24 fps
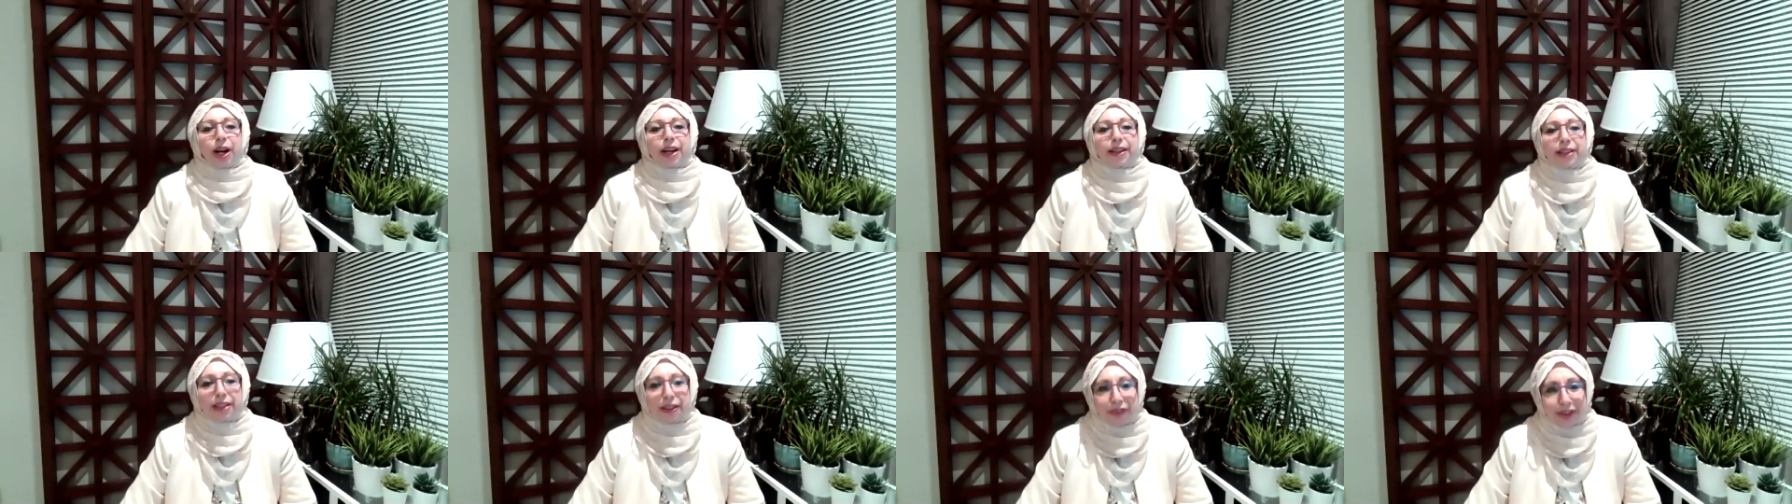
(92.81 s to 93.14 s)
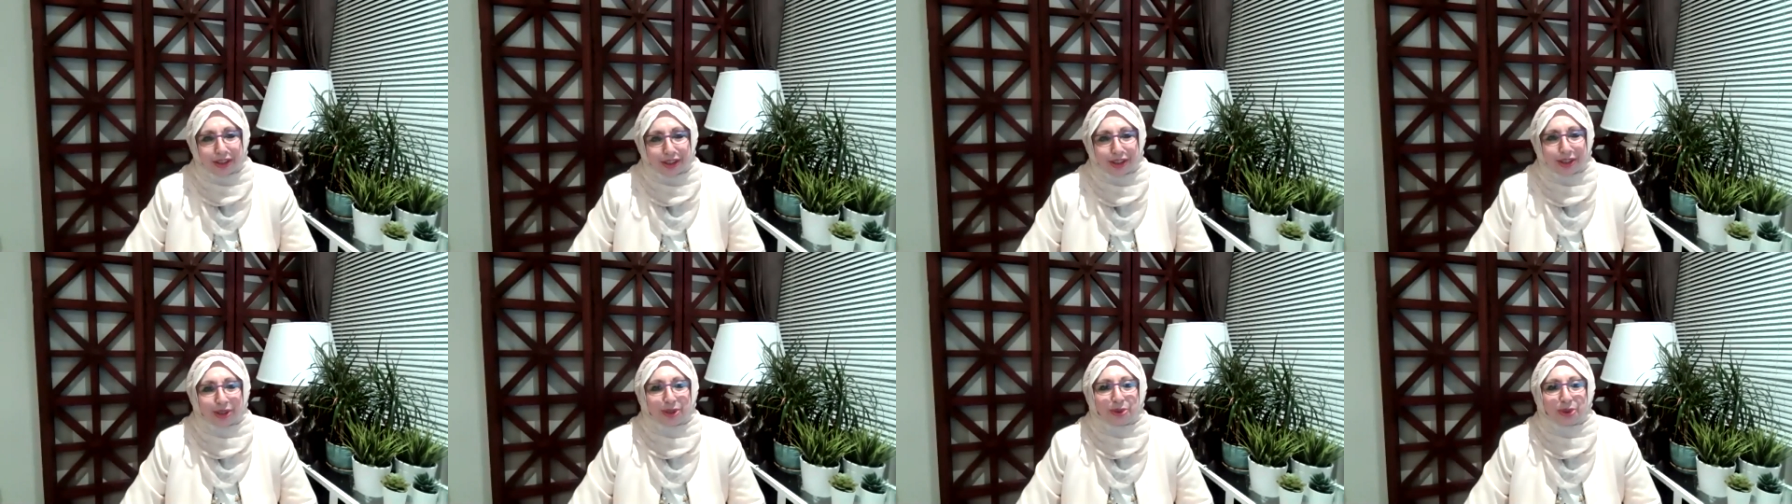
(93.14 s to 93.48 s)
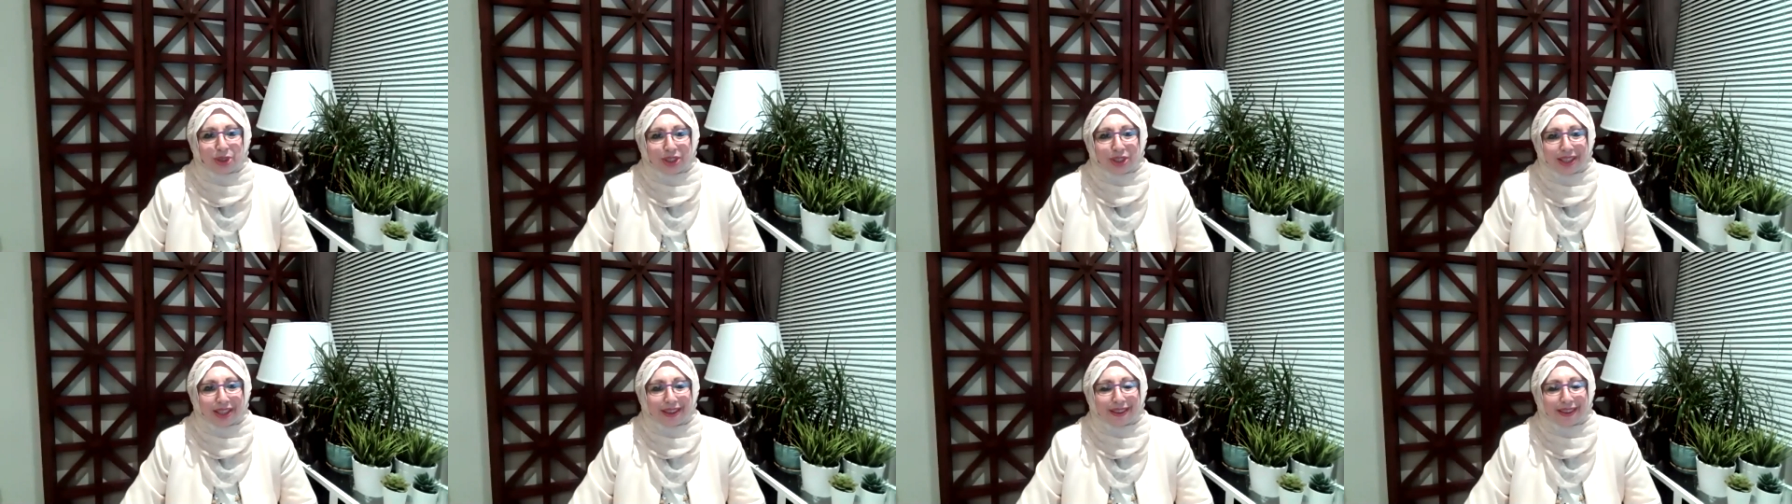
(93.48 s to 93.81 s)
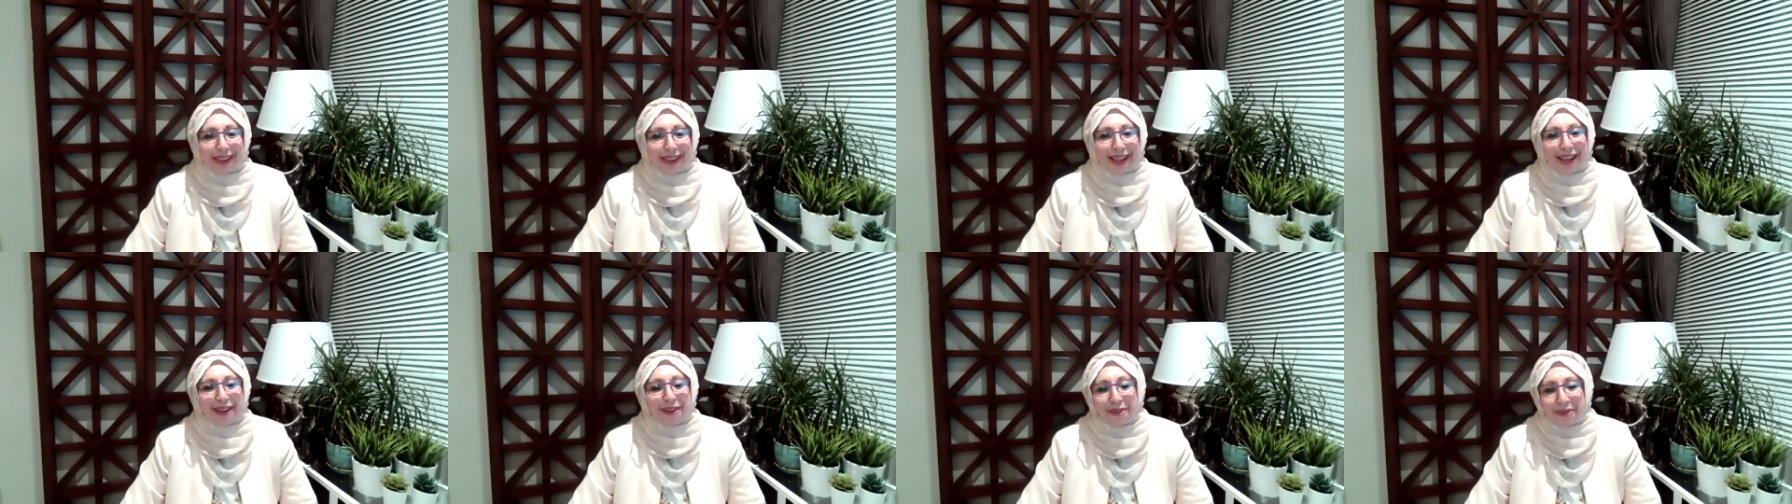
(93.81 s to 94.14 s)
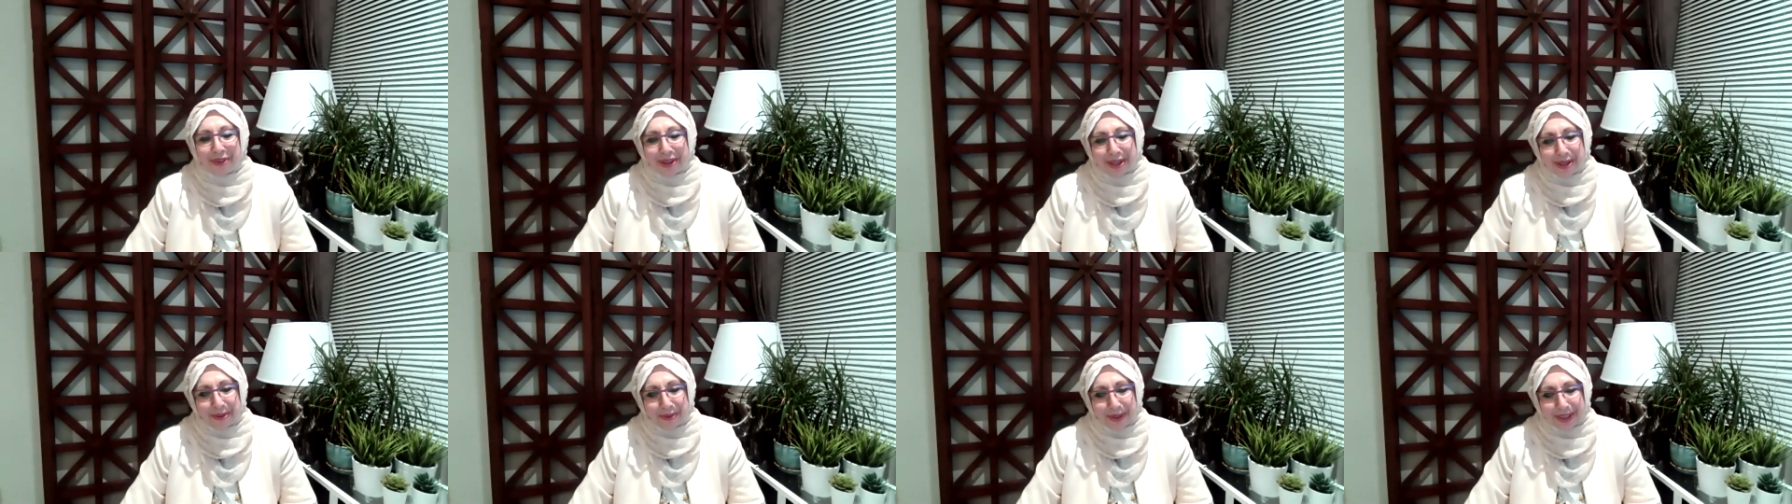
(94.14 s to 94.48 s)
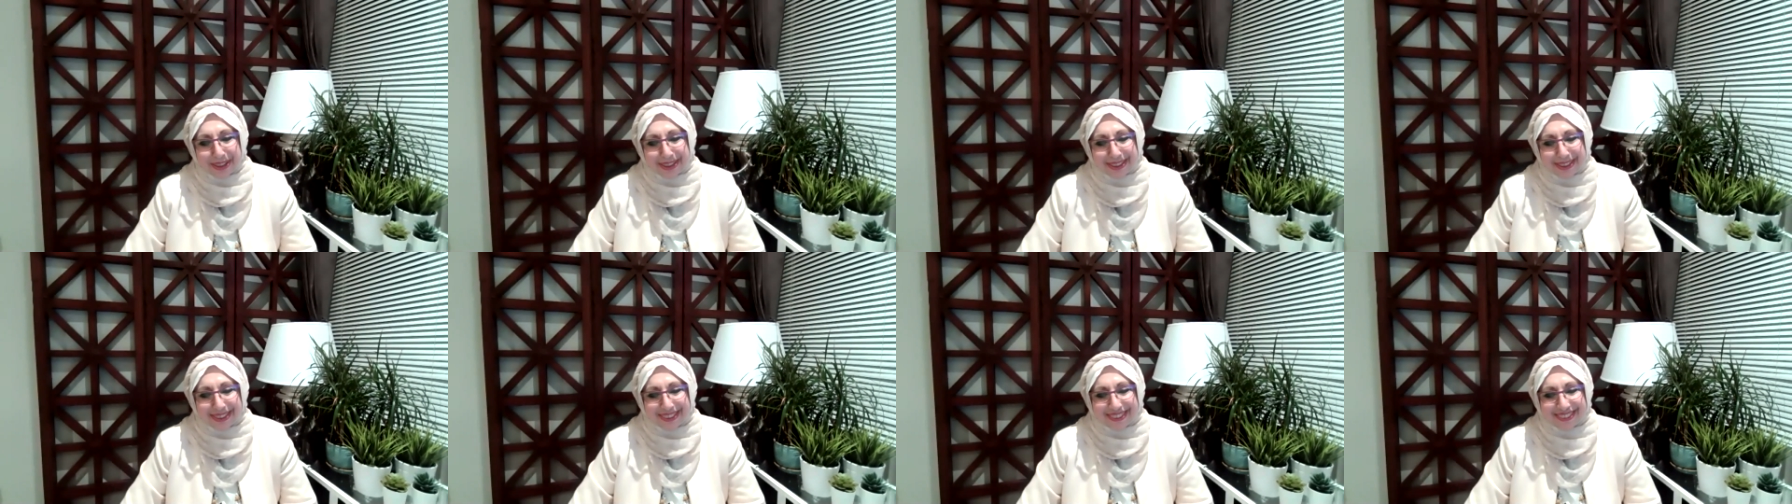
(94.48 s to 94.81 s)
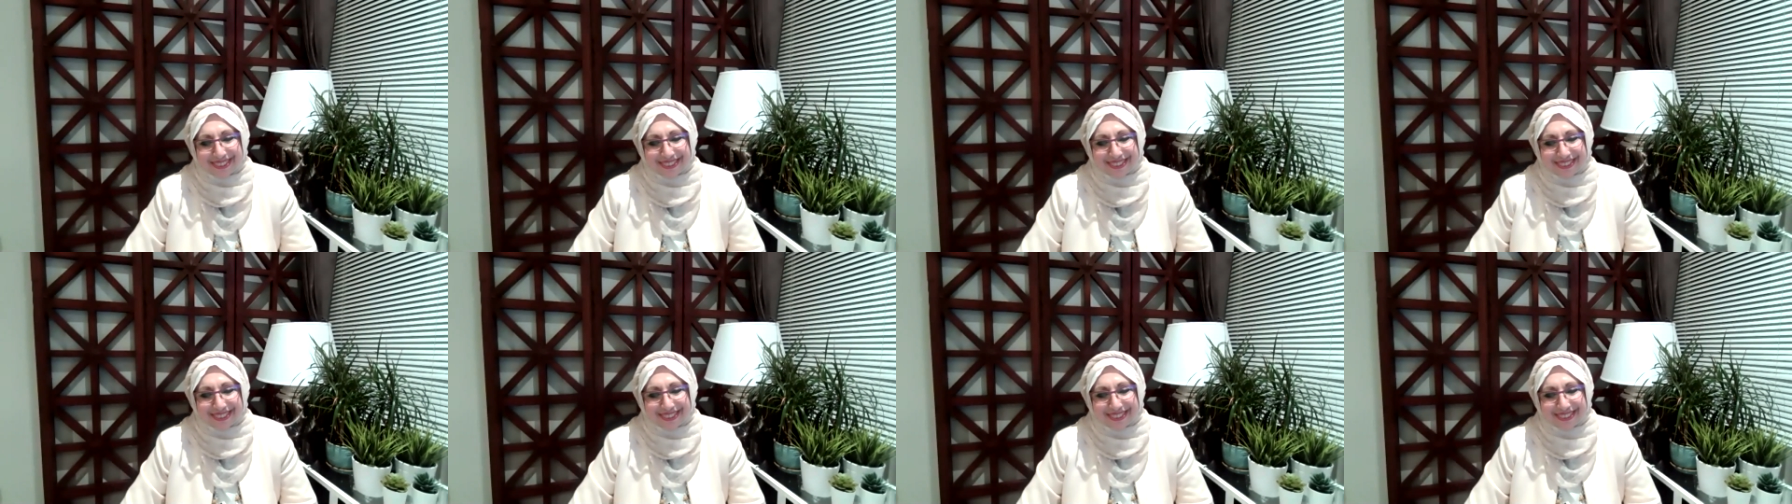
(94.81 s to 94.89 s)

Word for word: activities to share. Thank you very much.